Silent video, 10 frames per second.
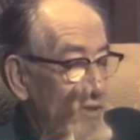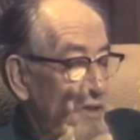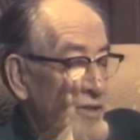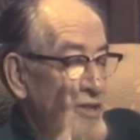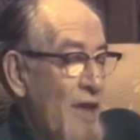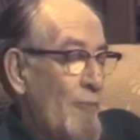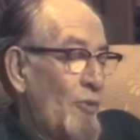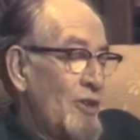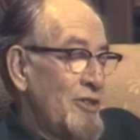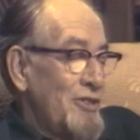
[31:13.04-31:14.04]
this
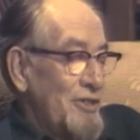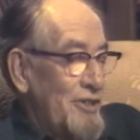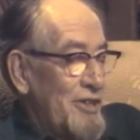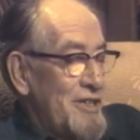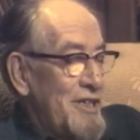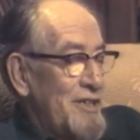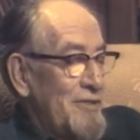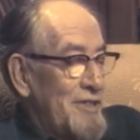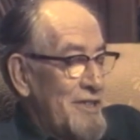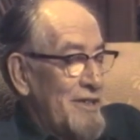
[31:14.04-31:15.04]
operation should
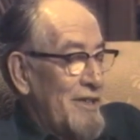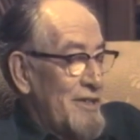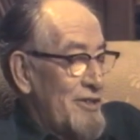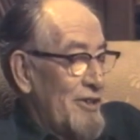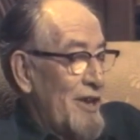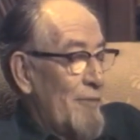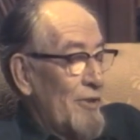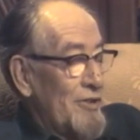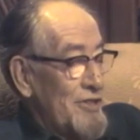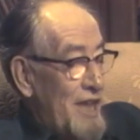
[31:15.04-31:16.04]
continue until a certain number
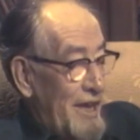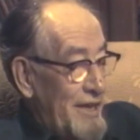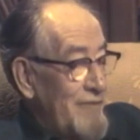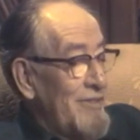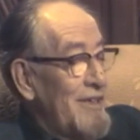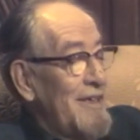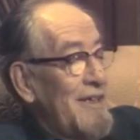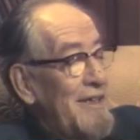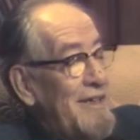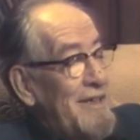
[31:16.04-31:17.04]
goes negative.
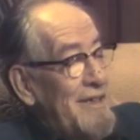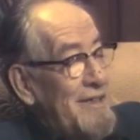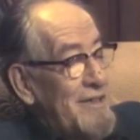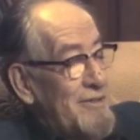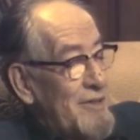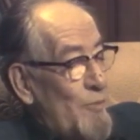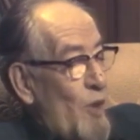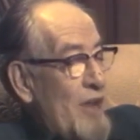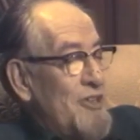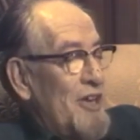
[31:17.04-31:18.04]
This was a
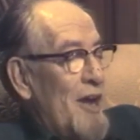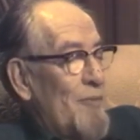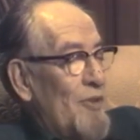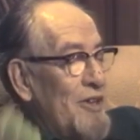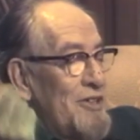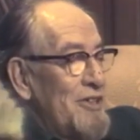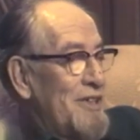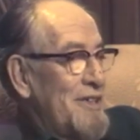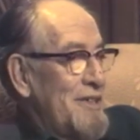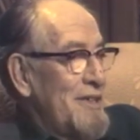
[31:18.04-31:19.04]
branching operation
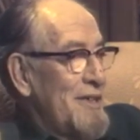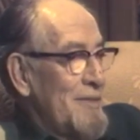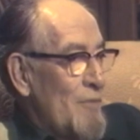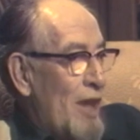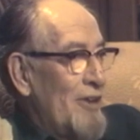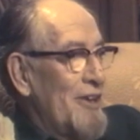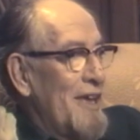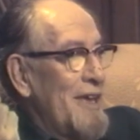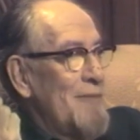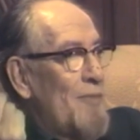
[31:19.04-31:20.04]
in modern
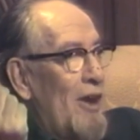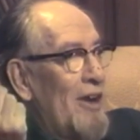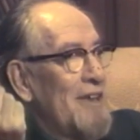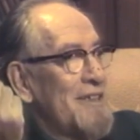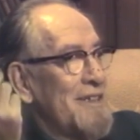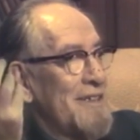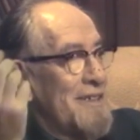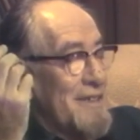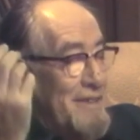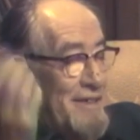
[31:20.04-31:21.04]
day parlance,
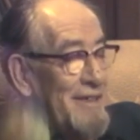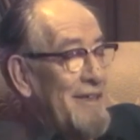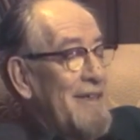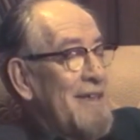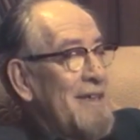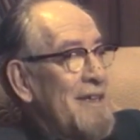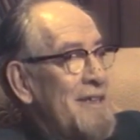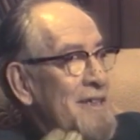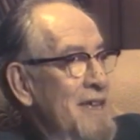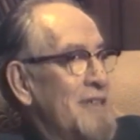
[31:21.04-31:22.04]
that
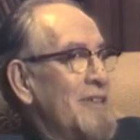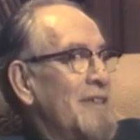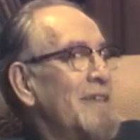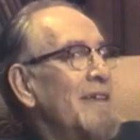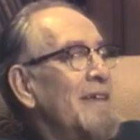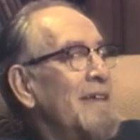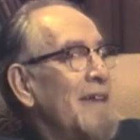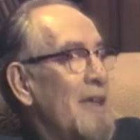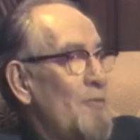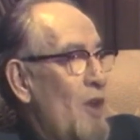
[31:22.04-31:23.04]
it tested
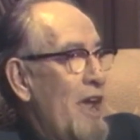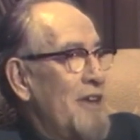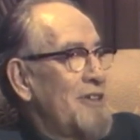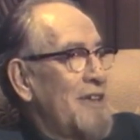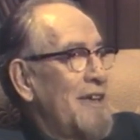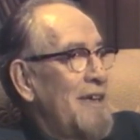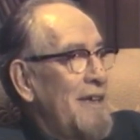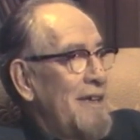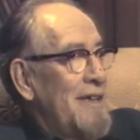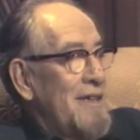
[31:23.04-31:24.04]
and branched.
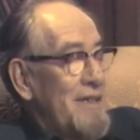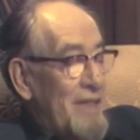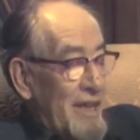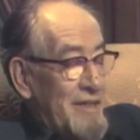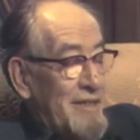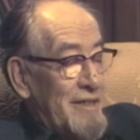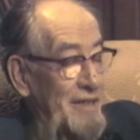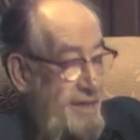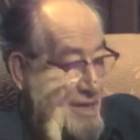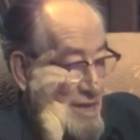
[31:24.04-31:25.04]
That
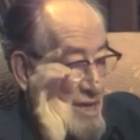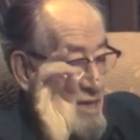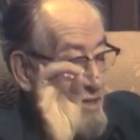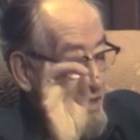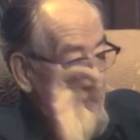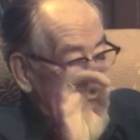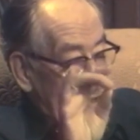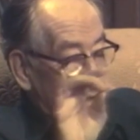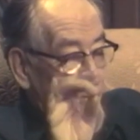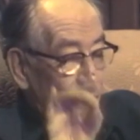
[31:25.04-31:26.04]

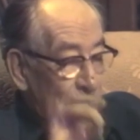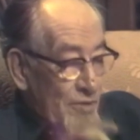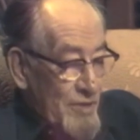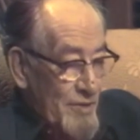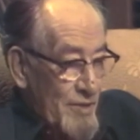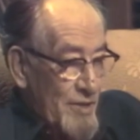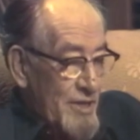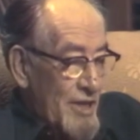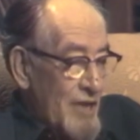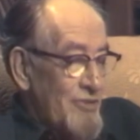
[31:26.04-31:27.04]
this
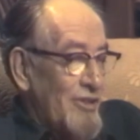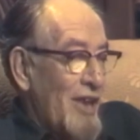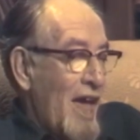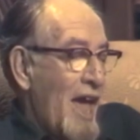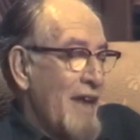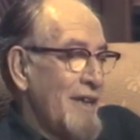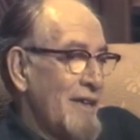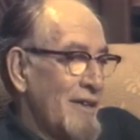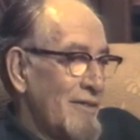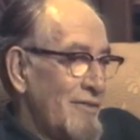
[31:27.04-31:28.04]
essential line
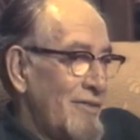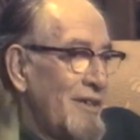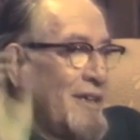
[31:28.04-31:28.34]
of